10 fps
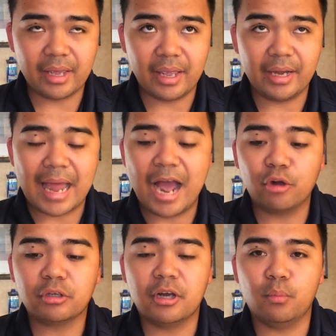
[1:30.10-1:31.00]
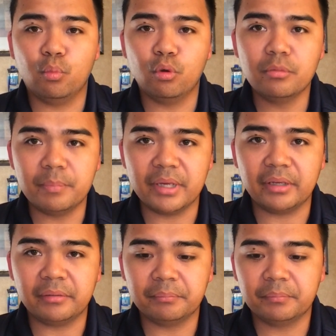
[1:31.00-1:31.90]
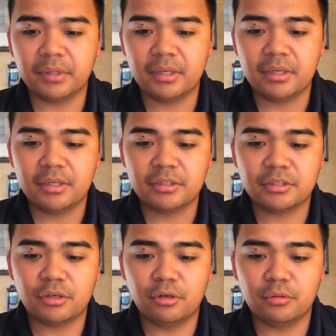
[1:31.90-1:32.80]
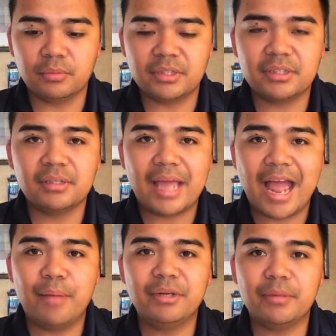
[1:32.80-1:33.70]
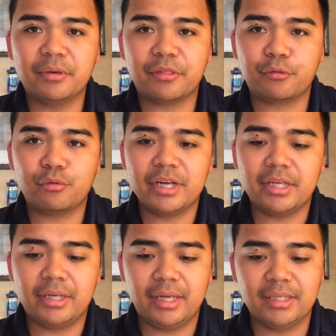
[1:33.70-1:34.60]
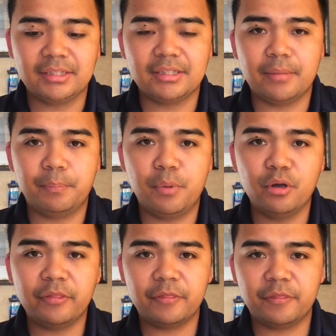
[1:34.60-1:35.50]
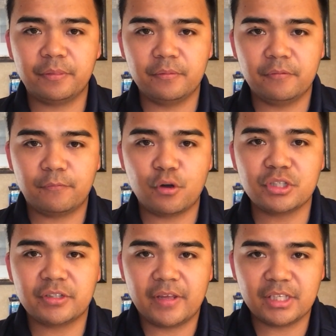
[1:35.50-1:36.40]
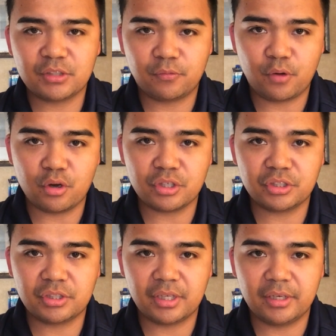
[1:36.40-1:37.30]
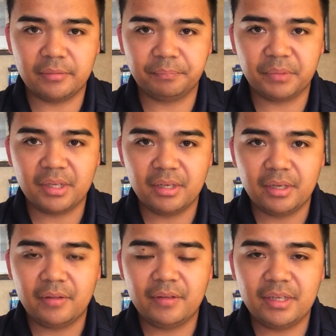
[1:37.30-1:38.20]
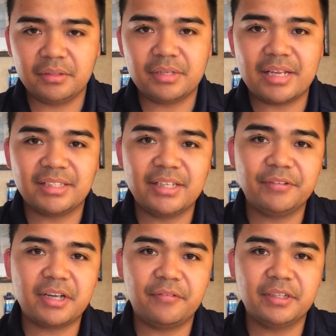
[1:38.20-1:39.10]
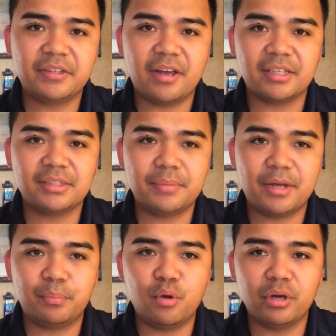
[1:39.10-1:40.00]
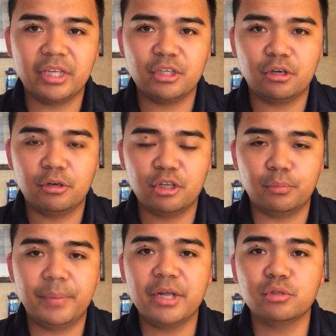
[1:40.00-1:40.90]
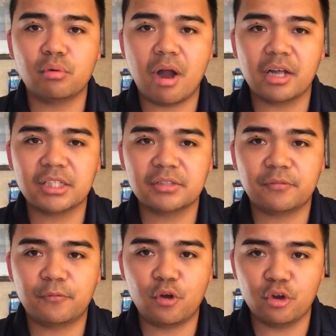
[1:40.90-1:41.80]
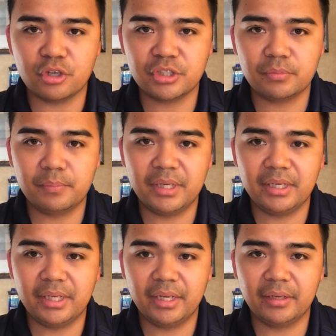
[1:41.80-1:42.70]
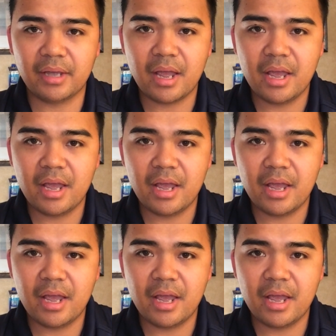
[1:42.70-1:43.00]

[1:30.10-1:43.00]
and outcome would be. So, habit number three is to put first things first. Um, he, Stephen Covey talks about putting your, your big rocks first, meaning